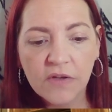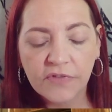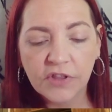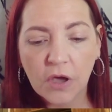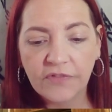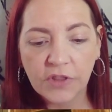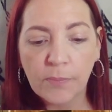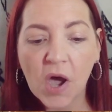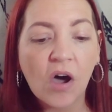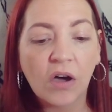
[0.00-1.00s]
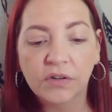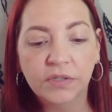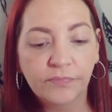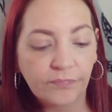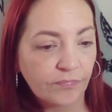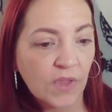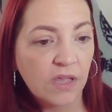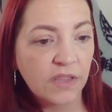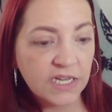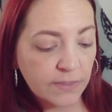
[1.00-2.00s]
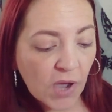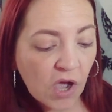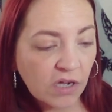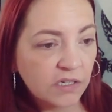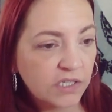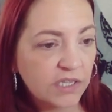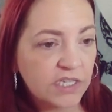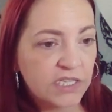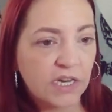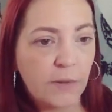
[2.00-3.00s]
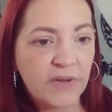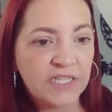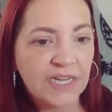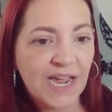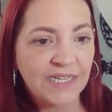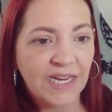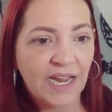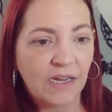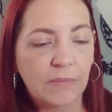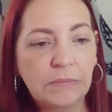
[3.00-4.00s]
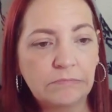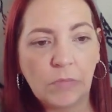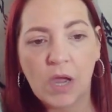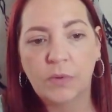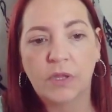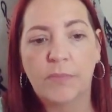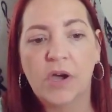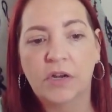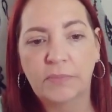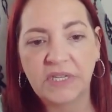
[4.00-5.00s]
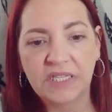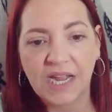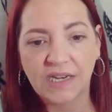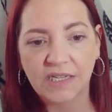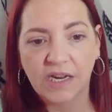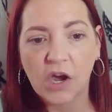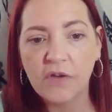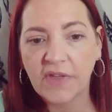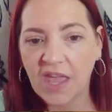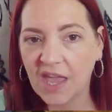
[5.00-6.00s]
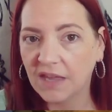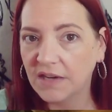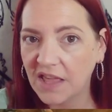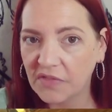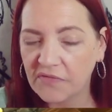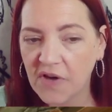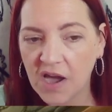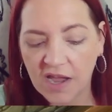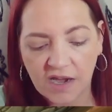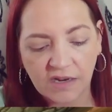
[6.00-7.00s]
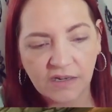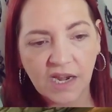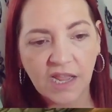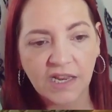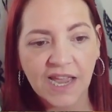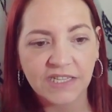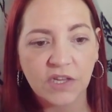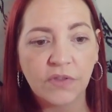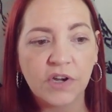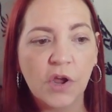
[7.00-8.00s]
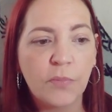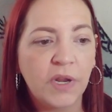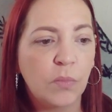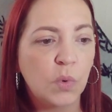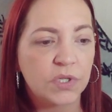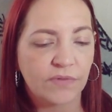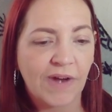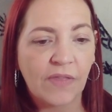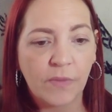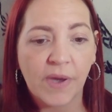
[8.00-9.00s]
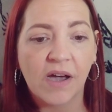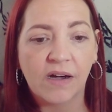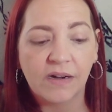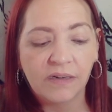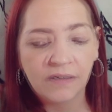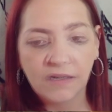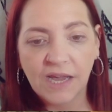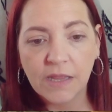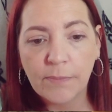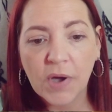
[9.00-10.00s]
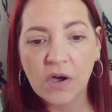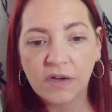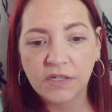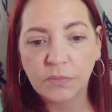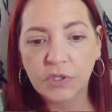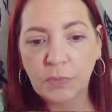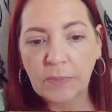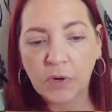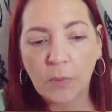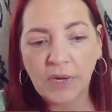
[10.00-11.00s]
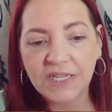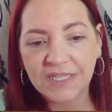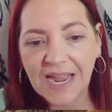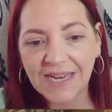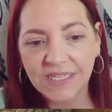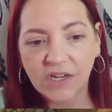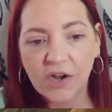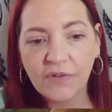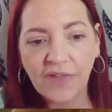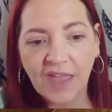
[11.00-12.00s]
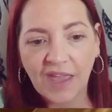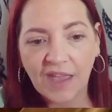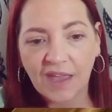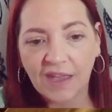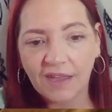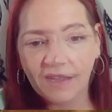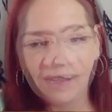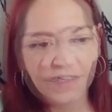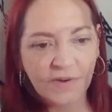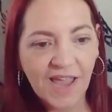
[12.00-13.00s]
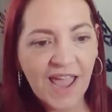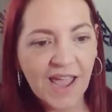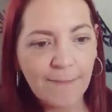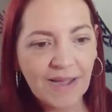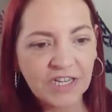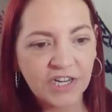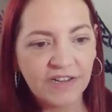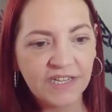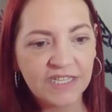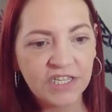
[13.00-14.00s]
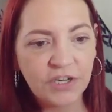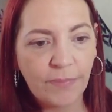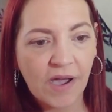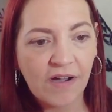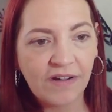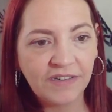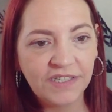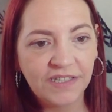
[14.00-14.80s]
for the bard. There's a bard that's going to be standing. Where would the bard be standing? Over here, near the fire. Yeah, so that nobody walks around the bar. And the bard would be probably standing over here. So yeah, imagine this is your bard.